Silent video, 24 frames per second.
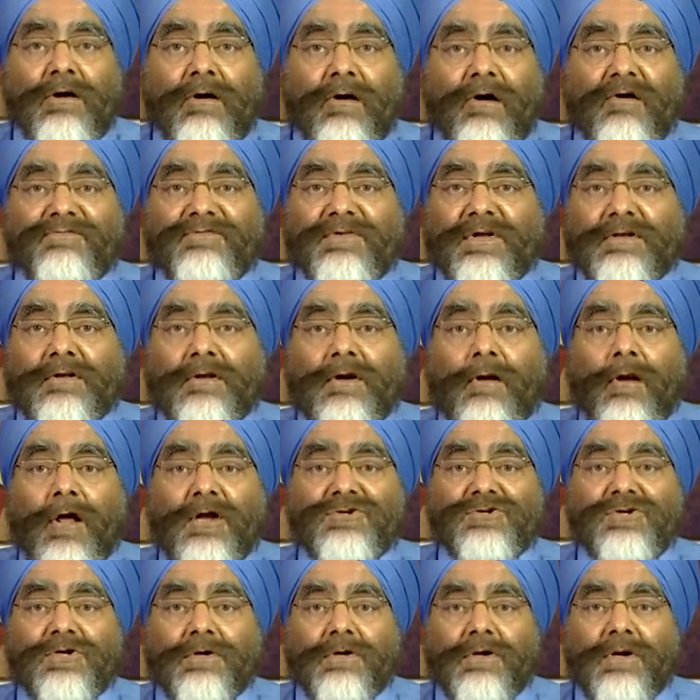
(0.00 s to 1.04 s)
of
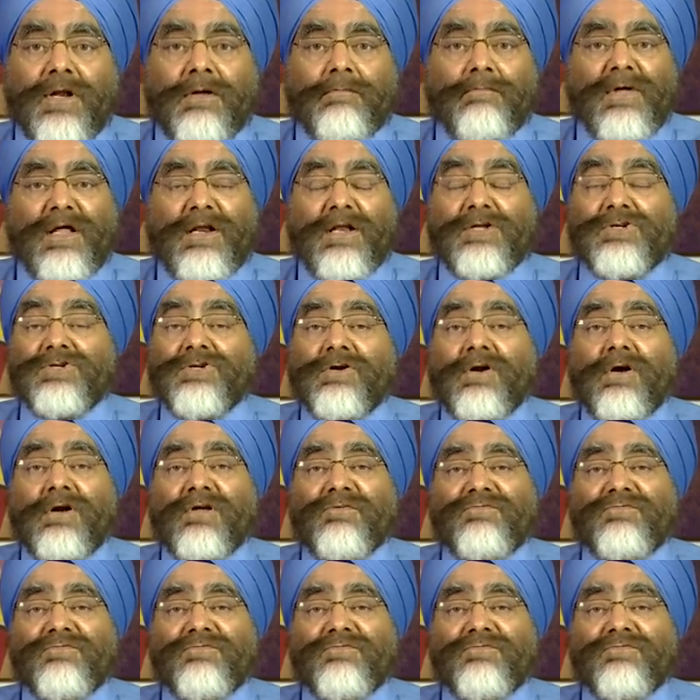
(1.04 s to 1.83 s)
technological and managerial